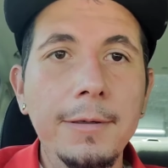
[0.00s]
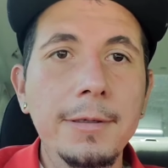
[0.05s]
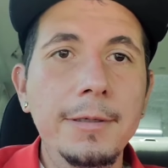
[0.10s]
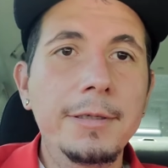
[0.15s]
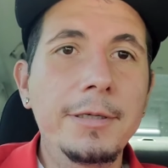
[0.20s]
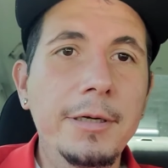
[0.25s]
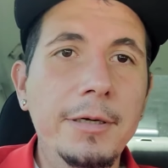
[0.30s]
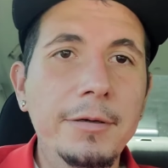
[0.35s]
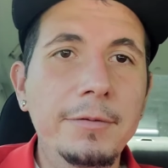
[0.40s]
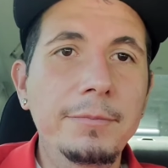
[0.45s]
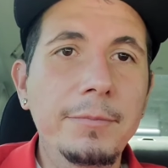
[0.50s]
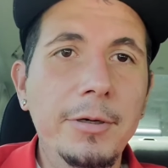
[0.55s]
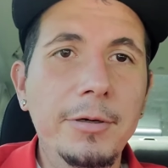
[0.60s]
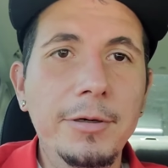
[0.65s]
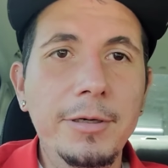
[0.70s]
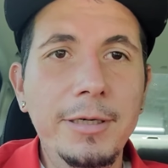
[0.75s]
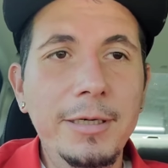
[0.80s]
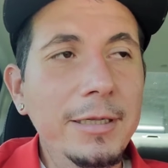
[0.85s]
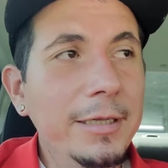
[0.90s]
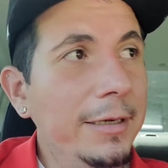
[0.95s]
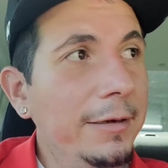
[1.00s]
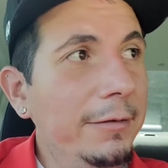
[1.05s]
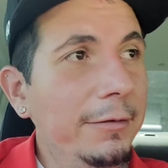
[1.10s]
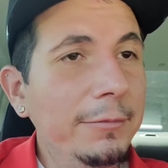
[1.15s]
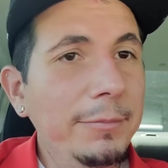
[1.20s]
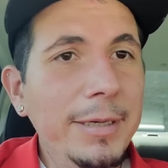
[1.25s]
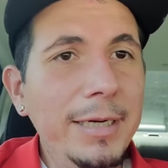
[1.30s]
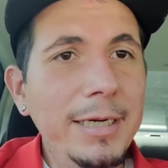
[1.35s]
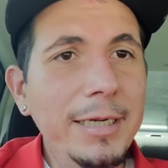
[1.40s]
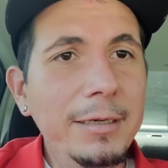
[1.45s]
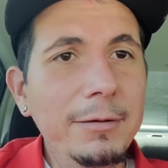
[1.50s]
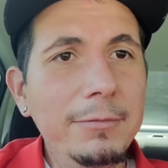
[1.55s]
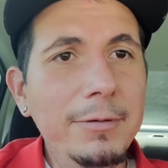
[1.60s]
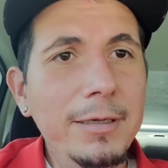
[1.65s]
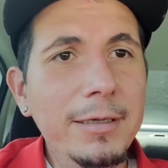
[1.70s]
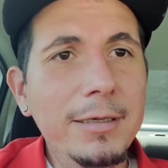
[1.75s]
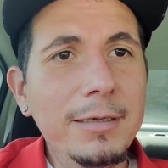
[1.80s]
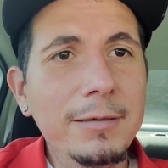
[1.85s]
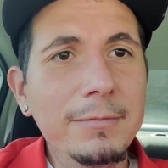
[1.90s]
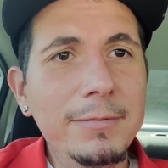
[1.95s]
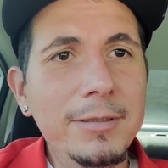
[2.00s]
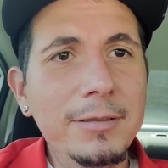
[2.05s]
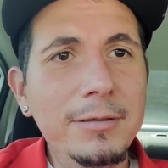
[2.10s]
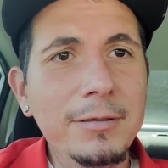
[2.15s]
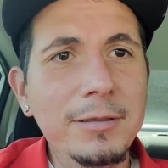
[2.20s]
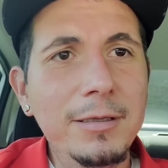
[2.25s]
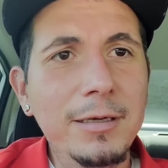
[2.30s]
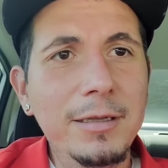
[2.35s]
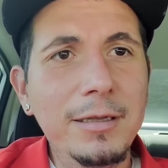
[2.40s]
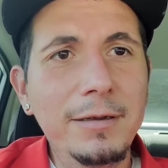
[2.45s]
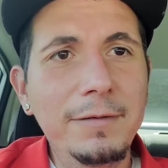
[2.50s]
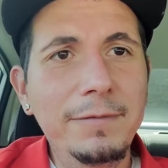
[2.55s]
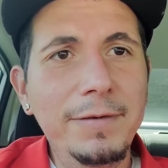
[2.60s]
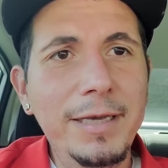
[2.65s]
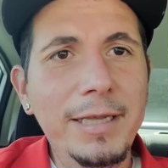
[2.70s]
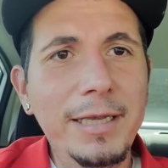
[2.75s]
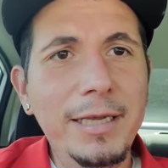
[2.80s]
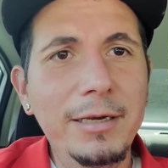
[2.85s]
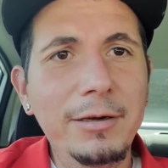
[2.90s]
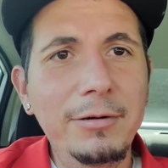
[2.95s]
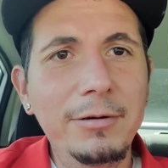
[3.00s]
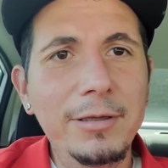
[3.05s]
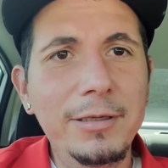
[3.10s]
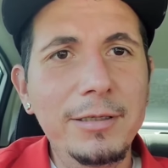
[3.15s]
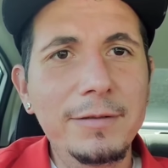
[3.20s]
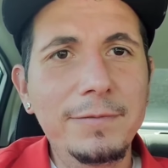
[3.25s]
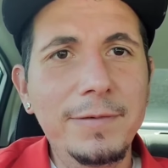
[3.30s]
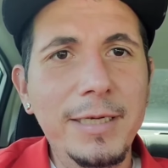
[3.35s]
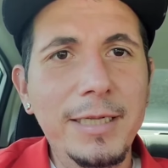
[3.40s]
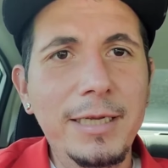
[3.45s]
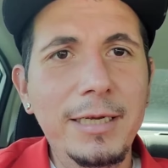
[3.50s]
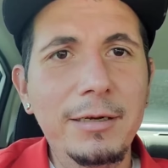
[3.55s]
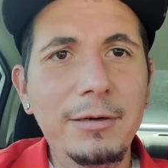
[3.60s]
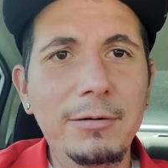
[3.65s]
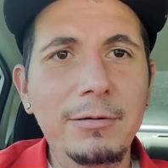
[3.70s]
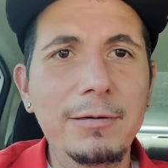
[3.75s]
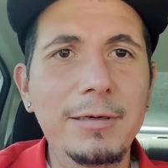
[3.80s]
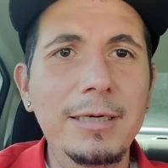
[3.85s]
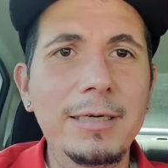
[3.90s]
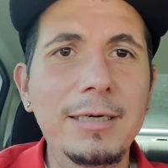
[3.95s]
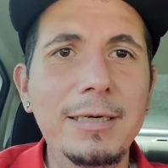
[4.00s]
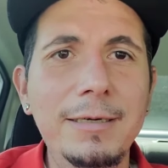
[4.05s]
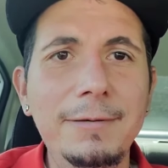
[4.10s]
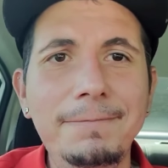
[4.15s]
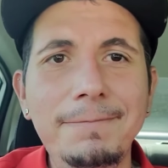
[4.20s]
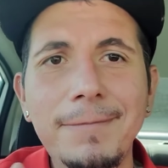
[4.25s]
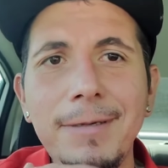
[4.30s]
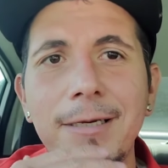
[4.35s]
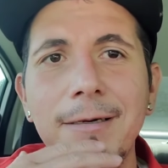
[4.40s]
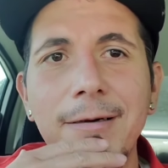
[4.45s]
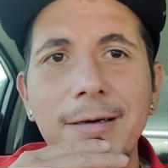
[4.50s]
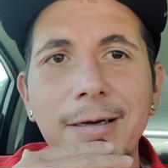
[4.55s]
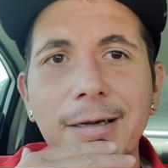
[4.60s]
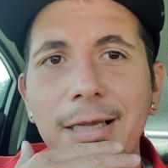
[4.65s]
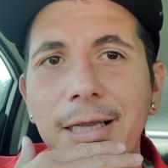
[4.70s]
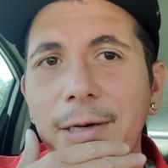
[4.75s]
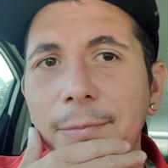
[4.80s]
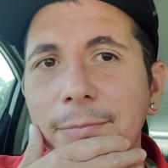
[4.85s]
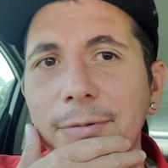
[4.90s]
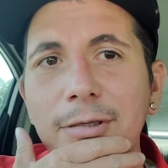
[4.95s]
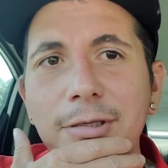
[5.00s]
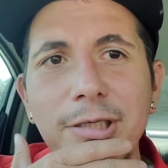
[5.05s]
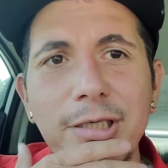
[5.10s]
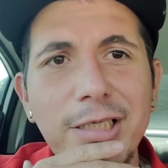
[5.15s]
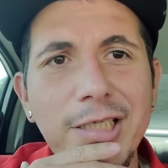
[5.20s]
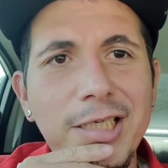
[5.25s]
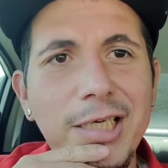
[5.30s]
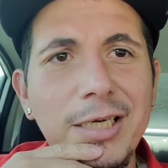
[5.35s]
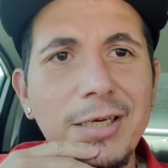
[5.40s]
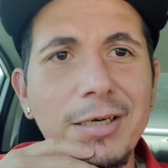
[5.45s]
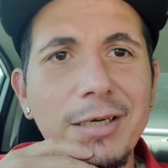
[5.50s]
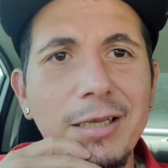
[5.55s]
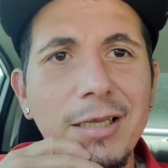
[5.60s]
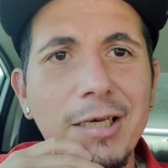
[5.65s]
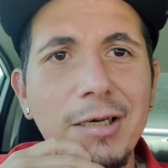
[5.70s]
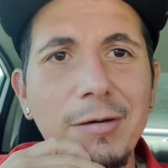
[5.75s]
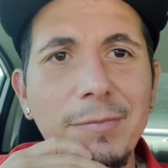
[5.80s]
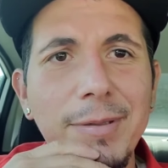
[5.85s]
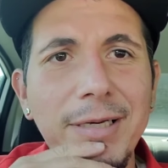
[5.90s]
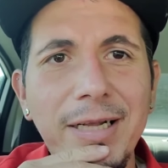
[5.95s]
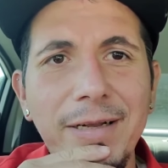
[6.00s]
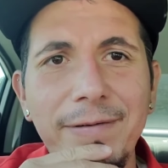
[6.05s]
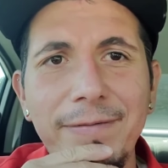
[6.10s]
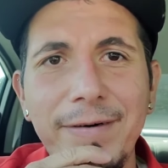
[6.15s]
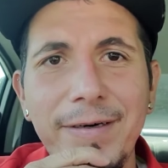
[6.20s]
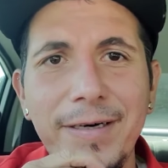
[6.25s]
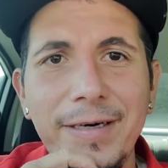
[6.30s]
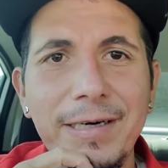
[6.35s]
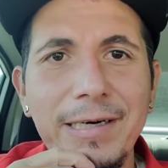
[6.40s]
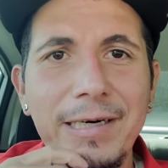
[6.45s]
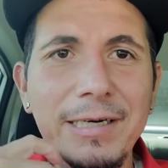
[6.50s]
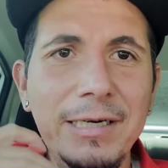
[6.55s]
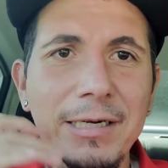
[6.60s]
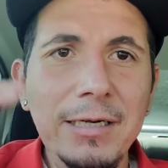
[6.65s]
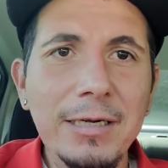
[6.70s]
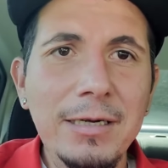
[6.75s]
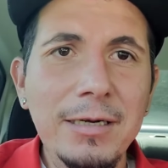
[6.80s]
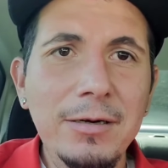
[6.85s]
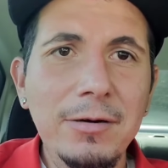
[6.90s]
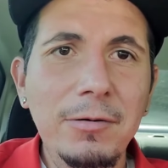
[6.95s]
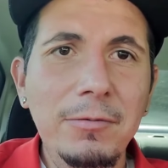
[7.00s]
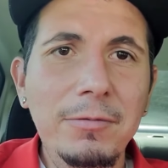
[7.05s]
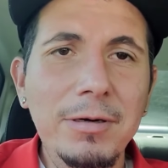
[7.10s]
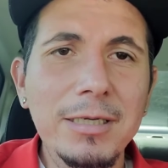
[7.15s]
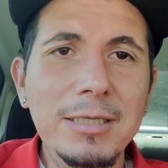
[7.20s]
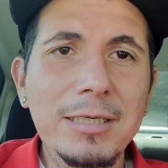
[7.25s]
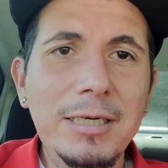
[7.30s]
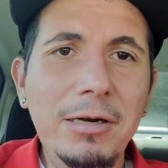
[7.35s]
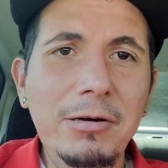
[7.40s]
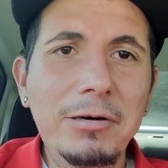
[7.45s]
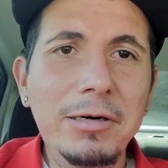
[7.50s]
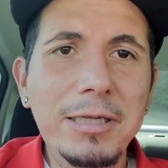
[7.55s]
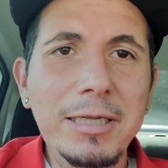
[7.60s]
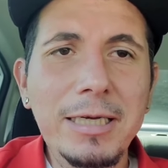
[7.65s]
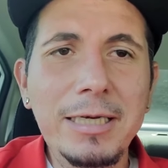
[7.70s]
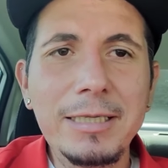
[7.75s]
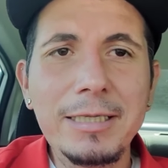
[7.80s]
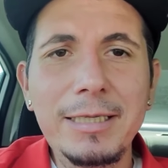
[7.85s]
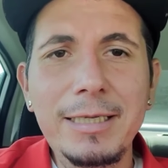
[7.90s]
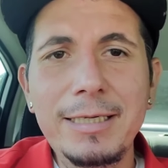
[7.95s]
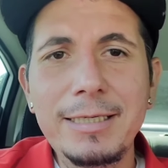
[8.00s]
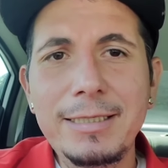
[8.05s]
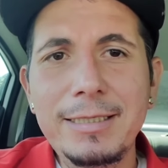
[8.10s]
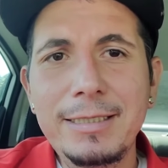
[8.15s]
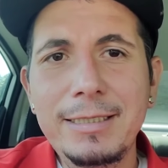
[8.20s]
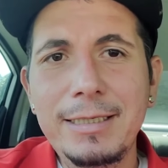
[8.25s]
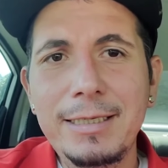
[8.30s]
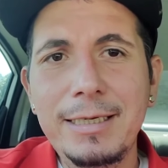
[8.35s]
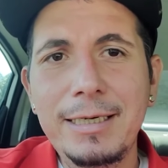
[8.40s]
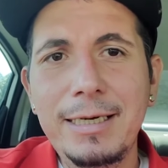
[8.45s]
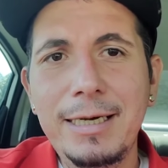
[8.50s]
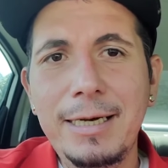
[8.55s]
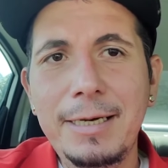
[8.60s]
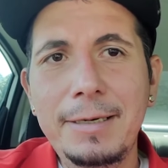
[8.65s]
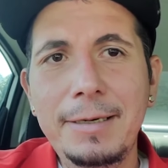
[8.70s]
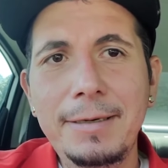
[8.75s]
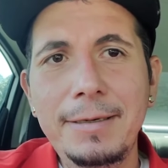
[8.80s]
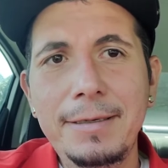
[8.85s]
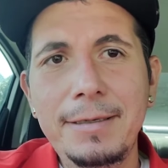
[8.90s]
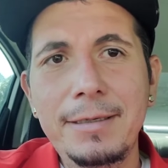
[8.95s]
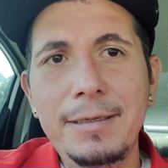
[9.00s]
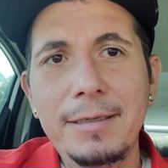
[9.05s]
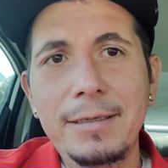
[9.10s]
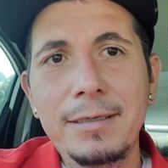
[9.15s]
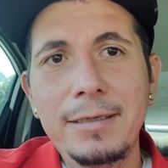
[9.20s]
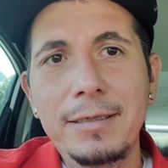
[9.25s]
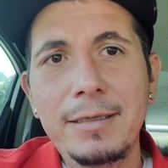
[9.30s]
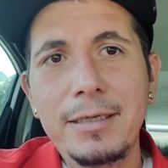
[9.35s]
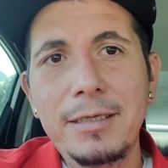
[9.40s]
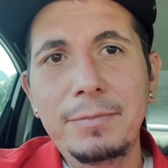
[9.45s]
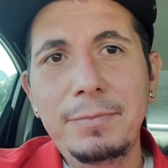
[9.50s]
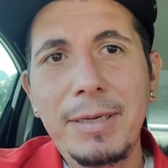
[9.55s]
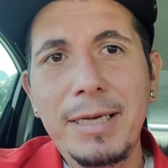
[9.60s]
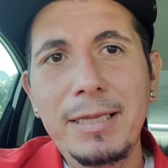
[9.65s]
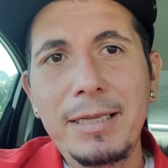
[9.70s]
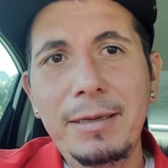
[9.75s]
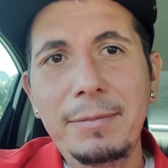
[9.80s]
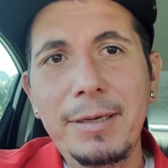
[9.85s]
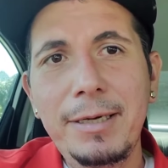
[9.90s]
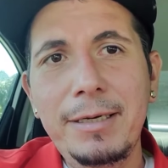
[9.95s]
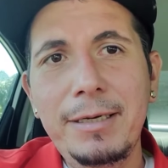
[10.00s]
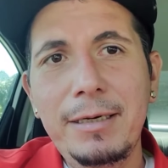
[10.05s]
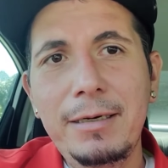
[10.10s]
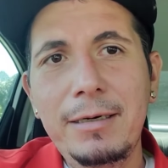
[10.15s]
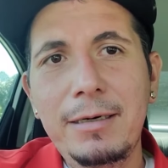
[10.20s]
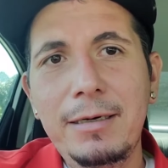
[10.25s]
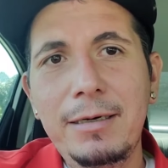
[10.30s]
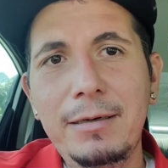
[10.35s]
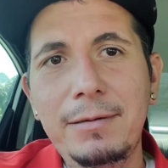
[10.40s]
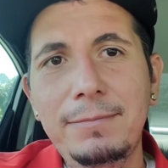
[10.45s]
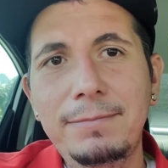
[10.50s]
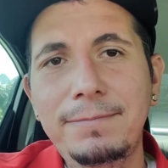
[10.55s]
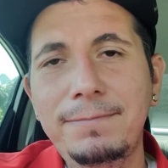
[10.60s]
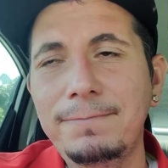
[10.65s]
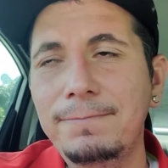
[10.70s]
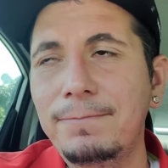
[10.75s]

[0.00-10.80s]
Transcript: Good morning everybody, welcome to another video. This video, uh, and I'm gonna just share a little bit of, uh, what's going on this, uh, this pandemic. Um,